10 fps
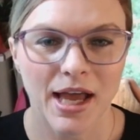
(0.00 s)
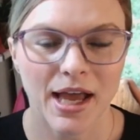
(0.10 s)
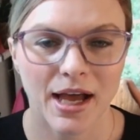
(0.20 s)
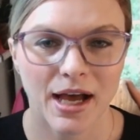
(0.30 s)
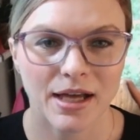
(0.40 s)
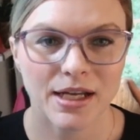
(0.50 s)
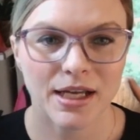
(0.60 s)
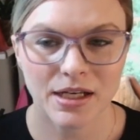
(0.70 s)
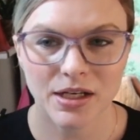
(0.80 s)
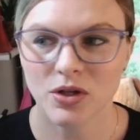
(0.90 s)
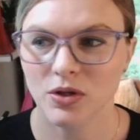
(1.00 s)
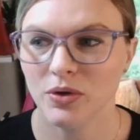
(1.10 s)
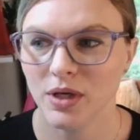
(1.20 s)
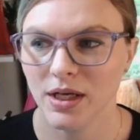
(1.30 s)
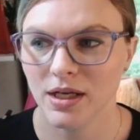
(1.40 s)
And it
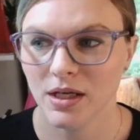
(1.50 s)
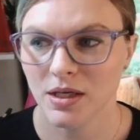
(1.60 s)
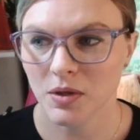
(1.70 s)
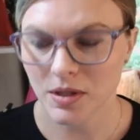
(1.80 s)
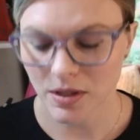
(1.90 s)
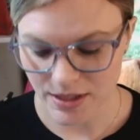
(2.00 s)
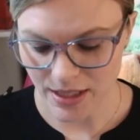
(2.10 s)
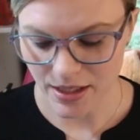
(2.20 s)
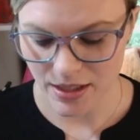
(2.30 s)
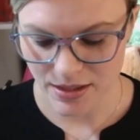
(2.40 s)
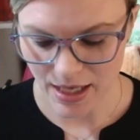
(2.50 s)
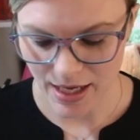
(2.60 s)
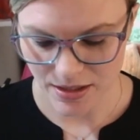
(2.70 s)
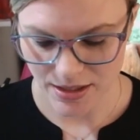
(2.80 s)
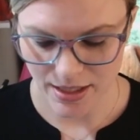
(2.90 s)
included setting
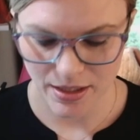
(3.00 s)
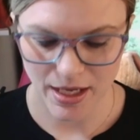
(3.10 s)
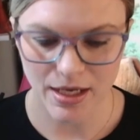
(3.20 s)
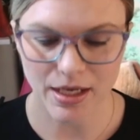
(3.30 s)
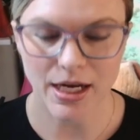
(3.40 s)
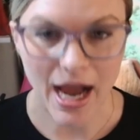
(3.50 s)
aside and dedicating an